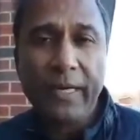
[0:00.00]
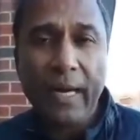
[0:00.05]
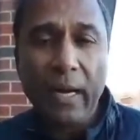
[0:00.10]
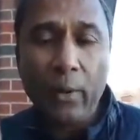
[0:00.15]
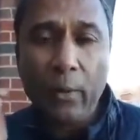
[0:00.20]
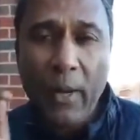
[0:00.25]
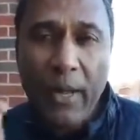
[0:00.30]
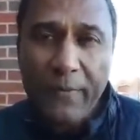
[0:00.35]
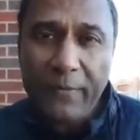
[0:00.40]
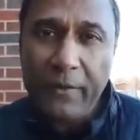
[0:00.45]

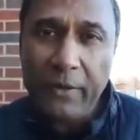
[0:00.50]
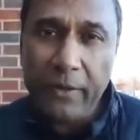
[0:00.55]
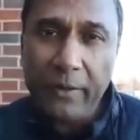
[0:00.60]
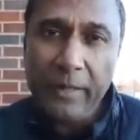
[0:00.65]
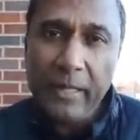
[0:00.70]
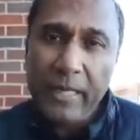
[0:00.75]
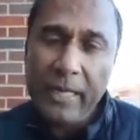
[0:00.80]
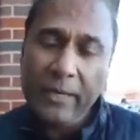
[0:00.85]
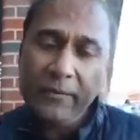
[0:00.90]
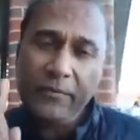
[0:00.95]
However,
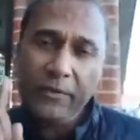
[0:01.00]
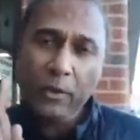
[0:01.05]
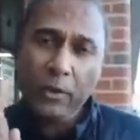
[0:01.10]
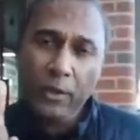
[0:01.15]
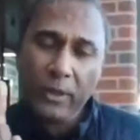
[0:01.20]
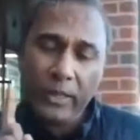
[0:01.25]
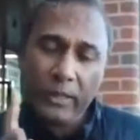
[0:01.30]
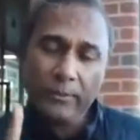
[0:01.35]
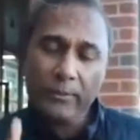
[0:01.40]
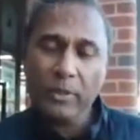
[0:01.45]
if
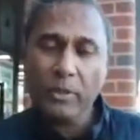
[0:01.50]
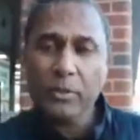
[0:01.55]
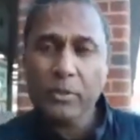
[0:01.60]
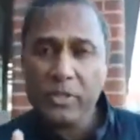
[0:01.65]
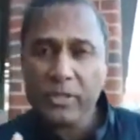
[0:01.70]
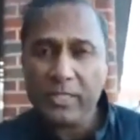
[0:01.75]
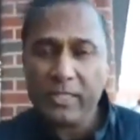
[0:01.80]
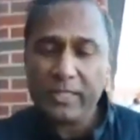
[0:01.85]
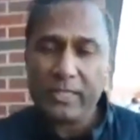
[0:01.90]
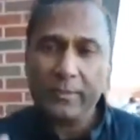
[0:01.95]
your immune
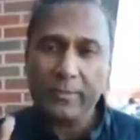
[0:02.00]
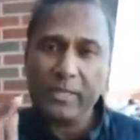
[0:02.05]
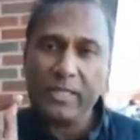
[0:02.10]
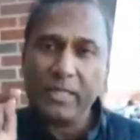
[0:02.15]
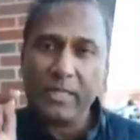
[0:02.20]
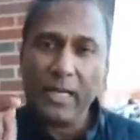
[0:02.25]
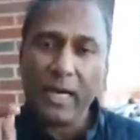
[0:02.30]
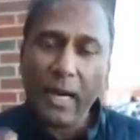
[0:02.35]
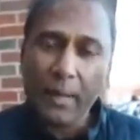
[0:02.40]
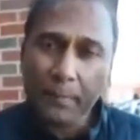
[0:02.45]
system is
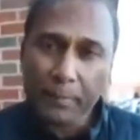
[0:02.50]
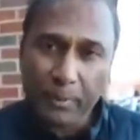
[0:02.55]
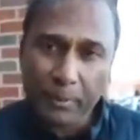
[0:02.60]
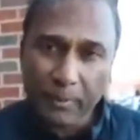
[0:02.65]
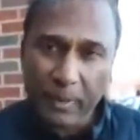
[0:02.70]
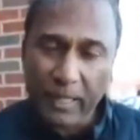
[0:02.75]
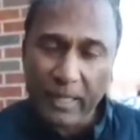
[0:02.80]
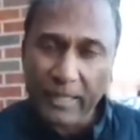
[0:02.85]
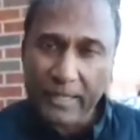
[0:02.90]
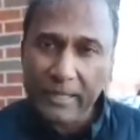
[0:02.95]

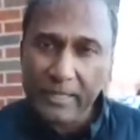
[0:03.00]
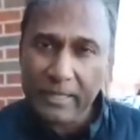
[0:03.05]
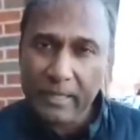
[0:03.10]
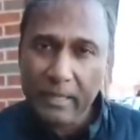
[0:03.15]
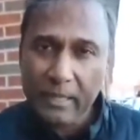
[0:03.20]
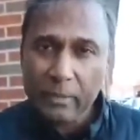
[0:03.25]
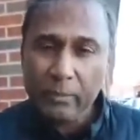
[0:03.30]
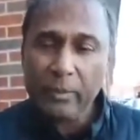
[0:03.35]
compromised,